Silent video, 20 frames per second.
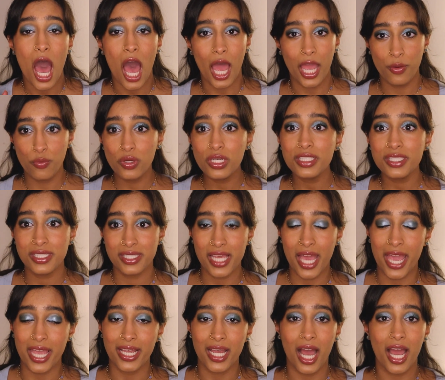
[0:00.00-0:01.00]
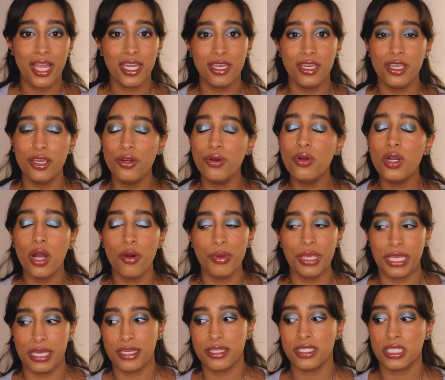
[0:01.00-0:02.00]
I will say, I knew
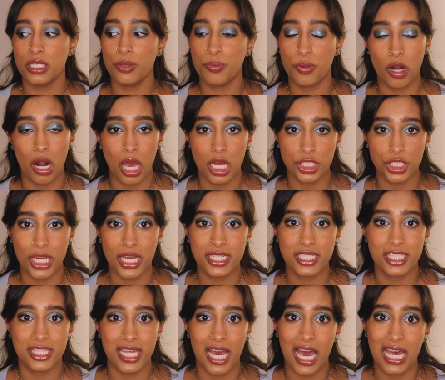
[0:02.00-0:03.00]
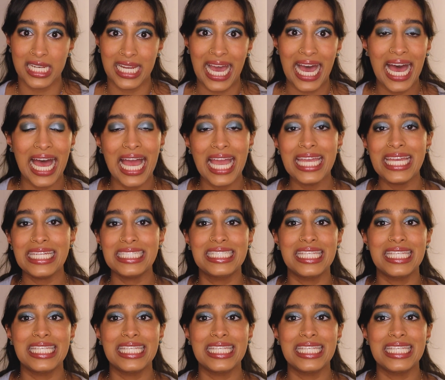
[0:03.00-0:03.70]
going into the project that I